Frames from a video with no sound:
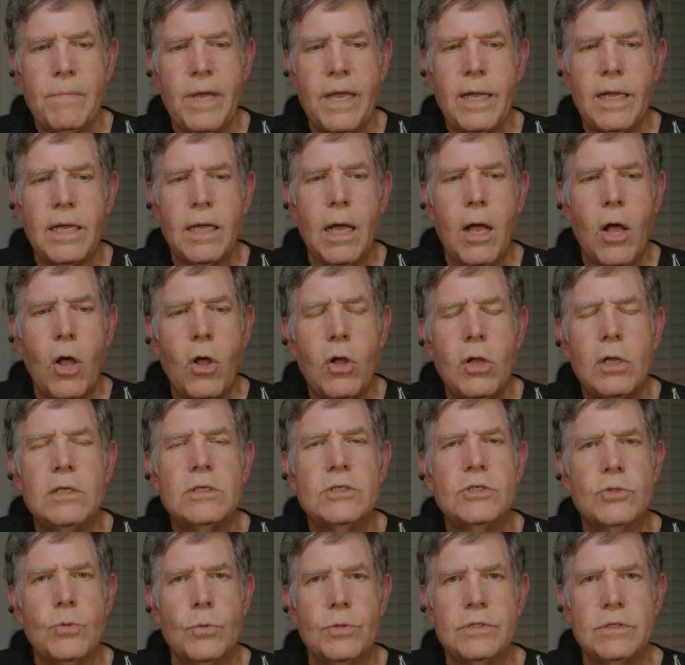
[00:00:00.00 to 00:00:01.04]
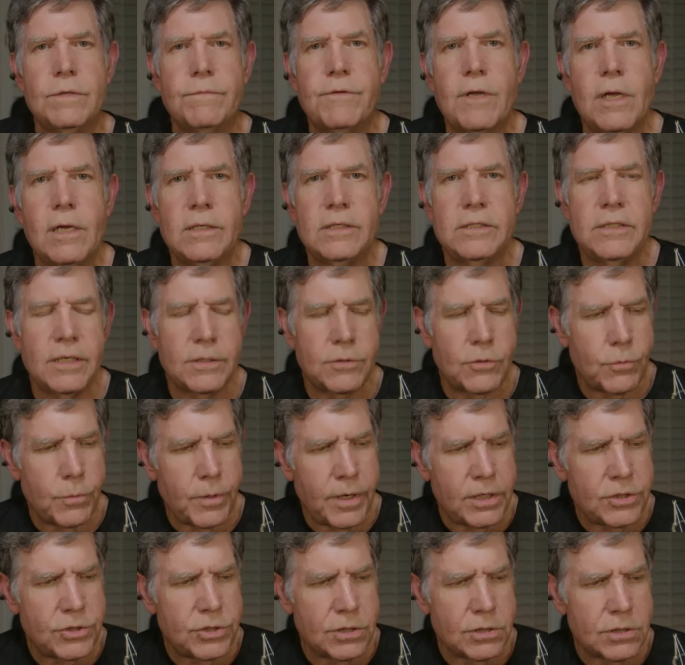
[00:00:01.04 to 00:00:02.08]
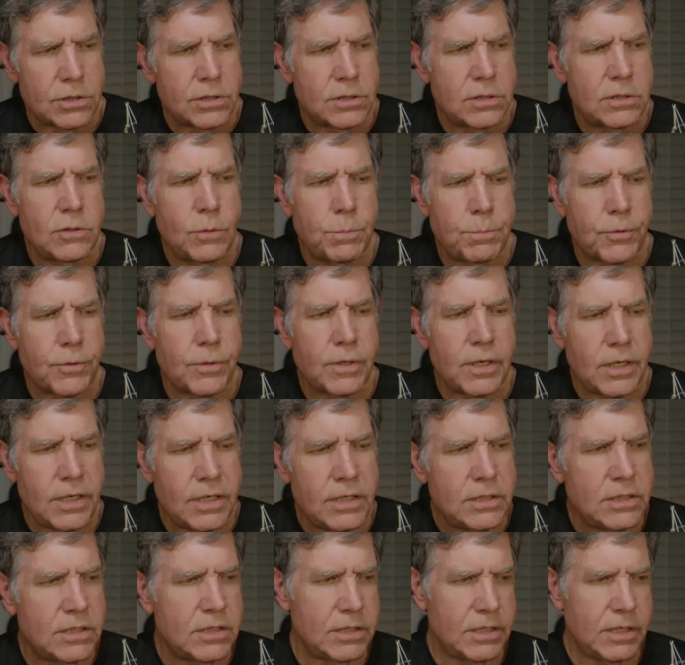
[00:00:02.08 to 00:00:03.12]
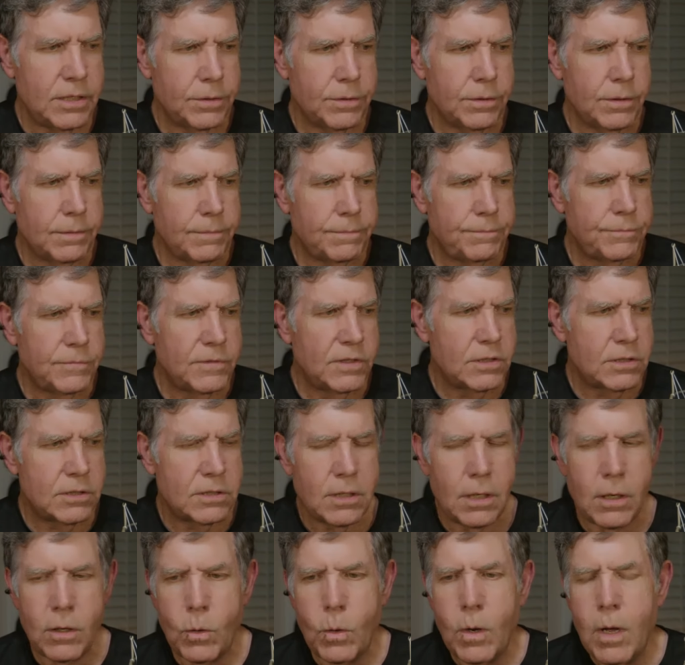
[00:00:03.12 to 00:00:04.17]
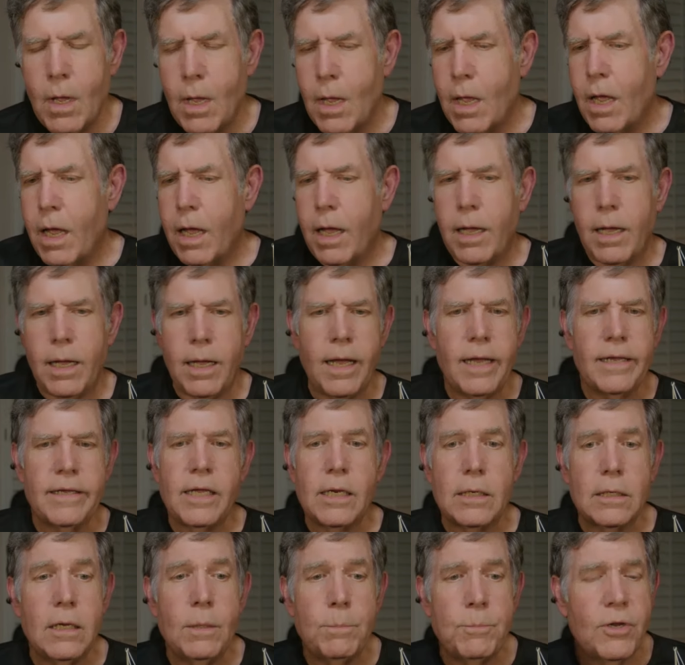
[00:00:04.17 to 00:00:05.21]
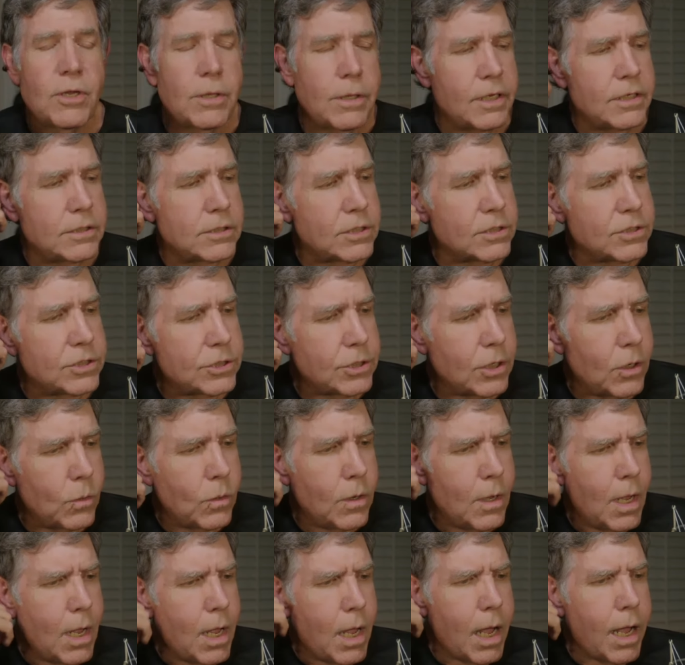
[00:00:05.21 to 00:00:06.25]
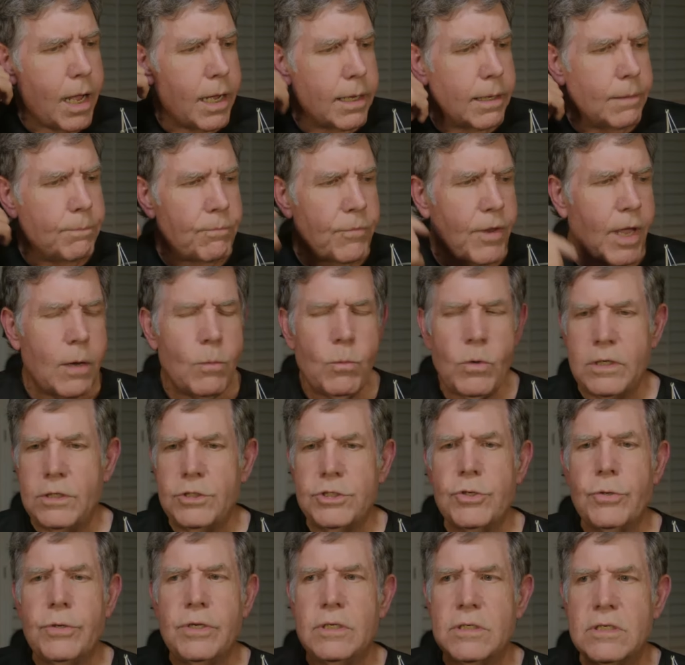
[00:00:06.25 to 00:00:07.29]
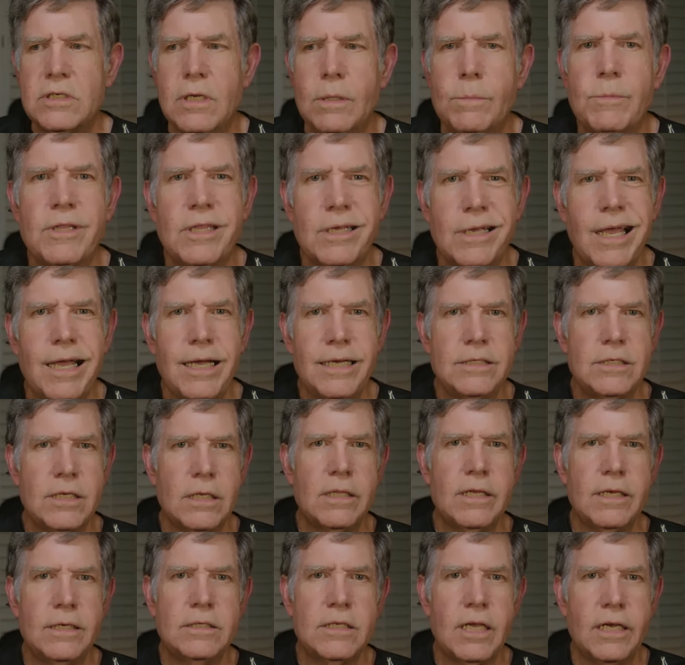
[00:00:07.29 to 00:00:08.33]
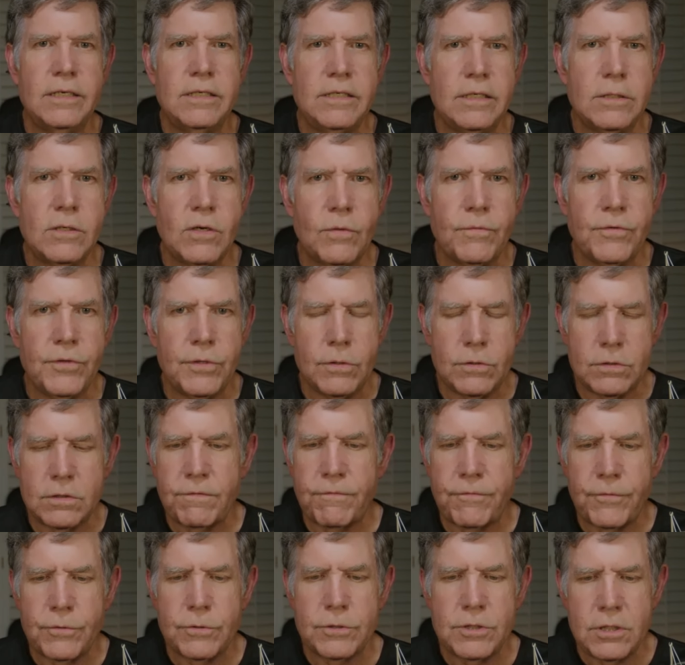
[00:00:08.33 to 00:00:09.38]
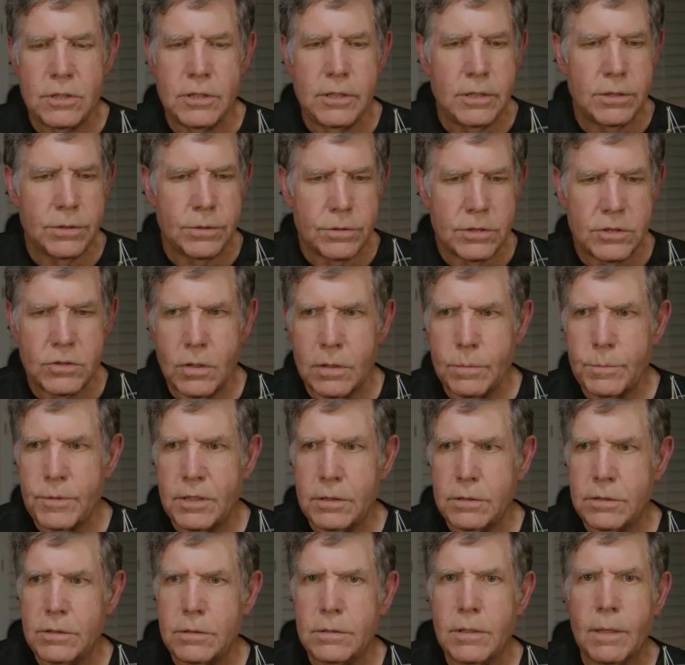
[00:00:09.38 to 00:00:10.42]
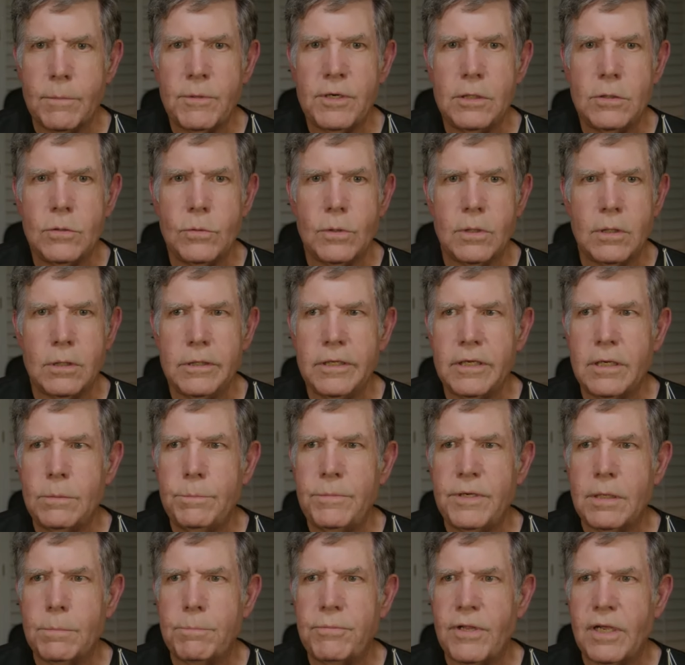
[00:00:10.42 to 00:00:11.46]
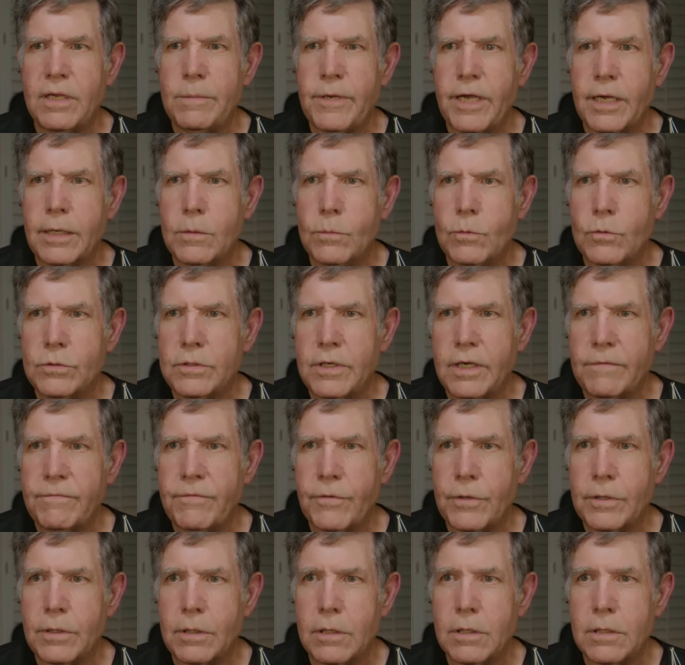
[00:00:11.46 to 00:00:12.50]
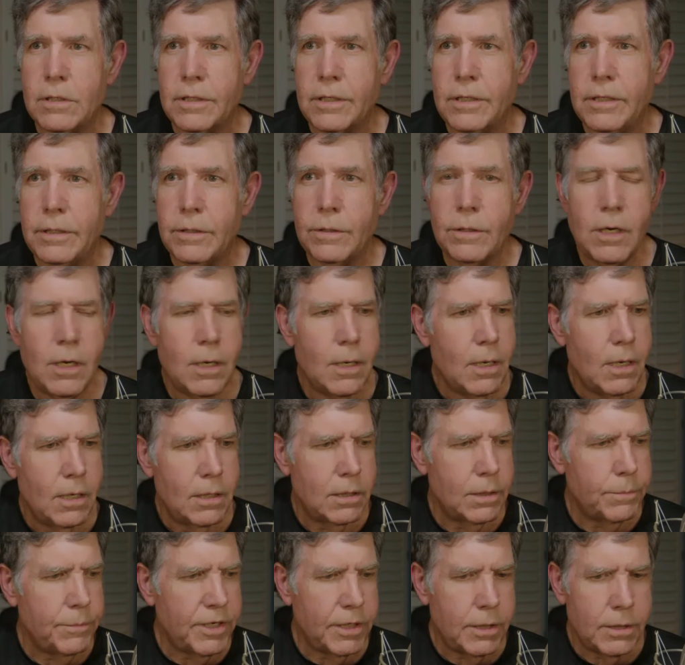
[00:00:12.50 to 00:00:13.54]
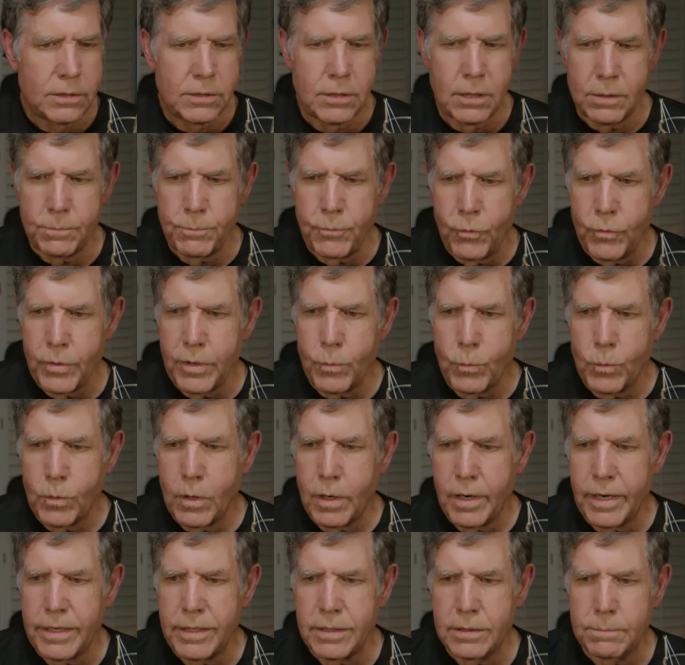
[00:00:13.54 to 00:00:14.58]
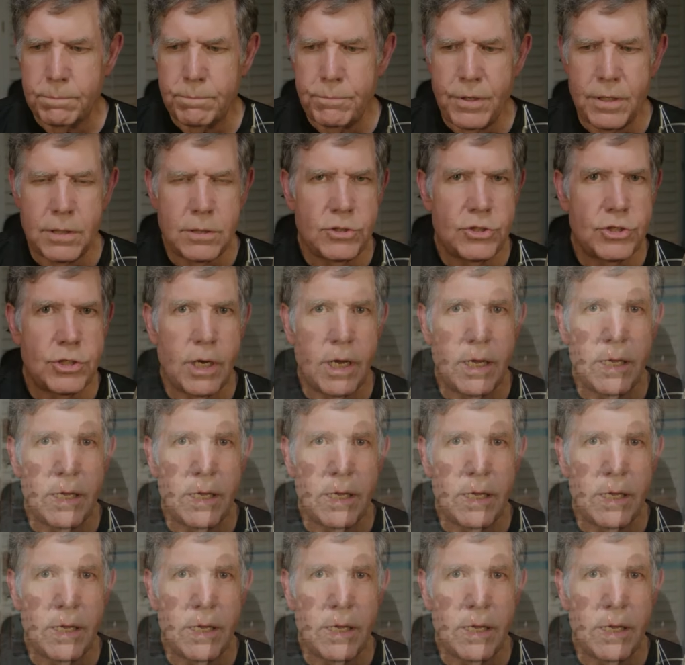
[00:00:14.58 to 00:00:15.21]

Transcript: make all sorts of content creation super easier. So I got a couple of things to show. I want to show you some of the kinds of things I did over those first years. So I'm gonna do a little bit of playback. It won't take very long here. Let me get to the point where I can punch